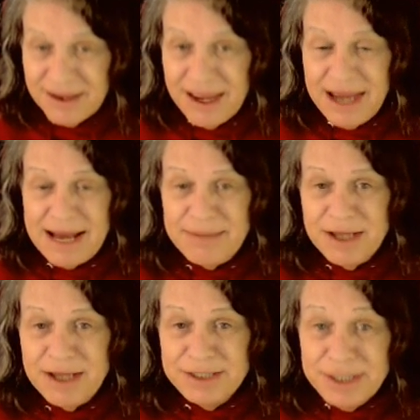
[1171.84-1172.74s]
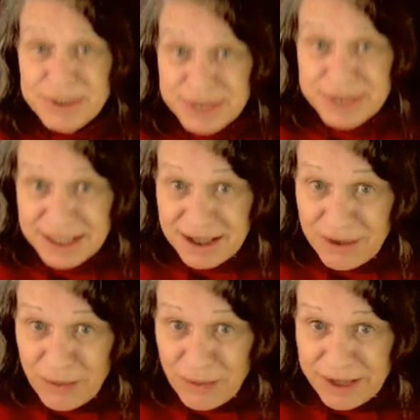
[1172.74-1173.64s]
And I'm not choosing
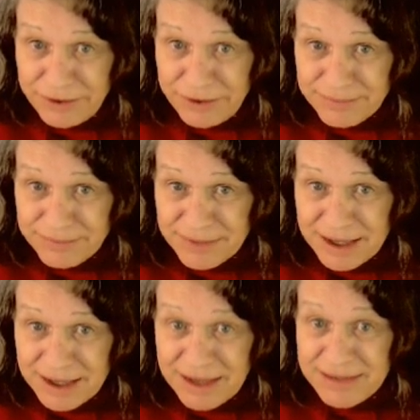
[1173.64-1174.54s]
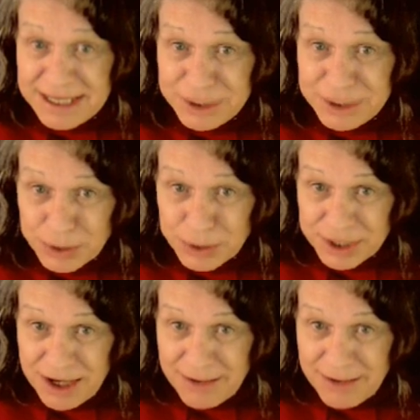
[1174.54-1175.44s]
a winner. That's your
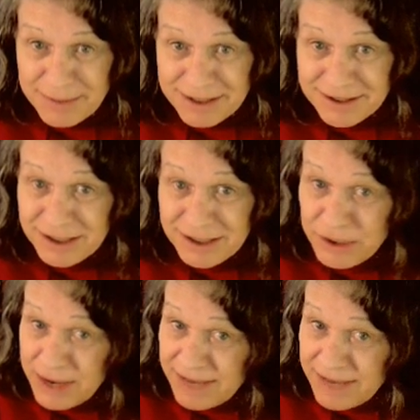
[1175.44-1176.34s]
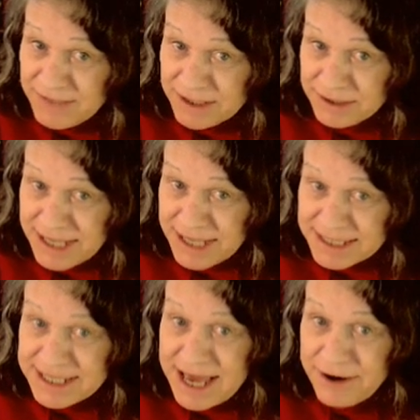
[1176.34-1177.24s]
job. You have until next
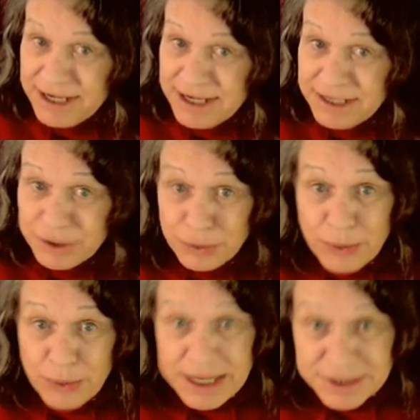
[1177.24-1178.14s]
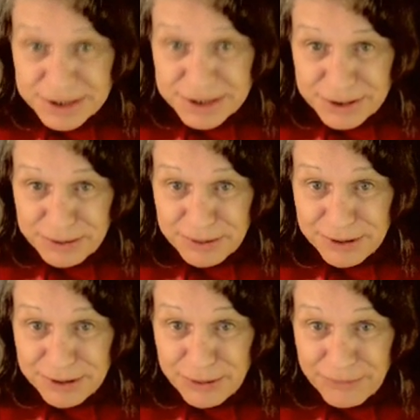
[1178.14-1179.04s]
Saturday to register
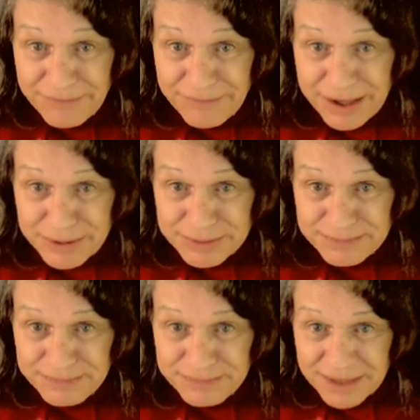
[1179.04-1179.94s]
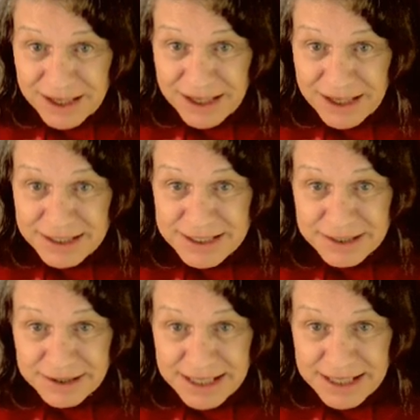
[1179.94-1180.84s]
your vote.
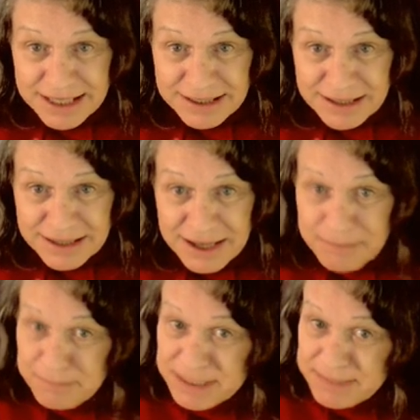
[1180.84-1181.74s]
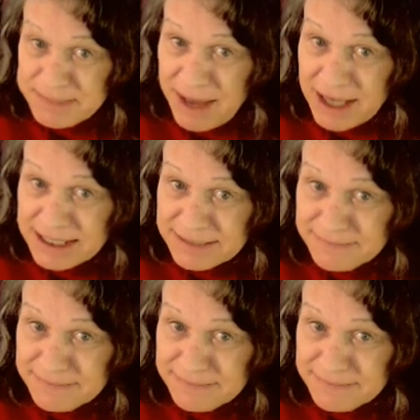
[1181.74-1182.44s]
Until then, bis bald!